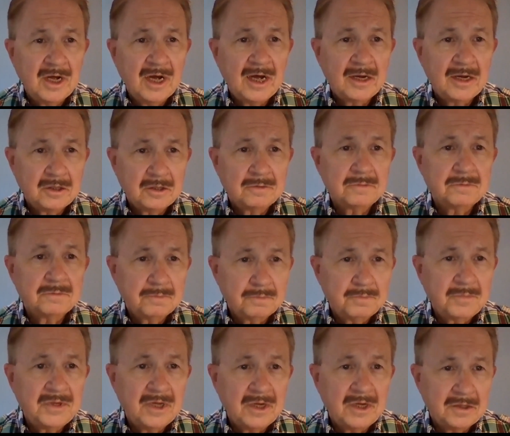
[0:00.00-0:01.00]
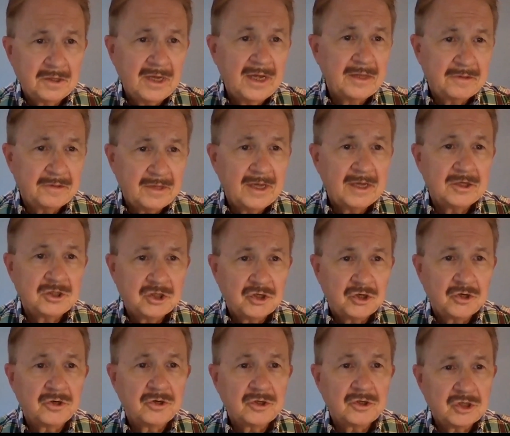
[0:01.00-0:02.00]
not be at that
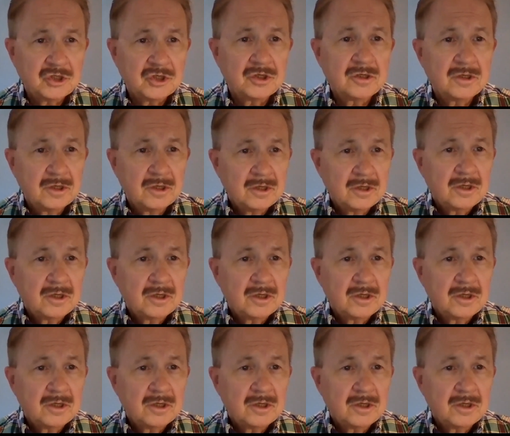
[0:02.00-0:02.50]
church.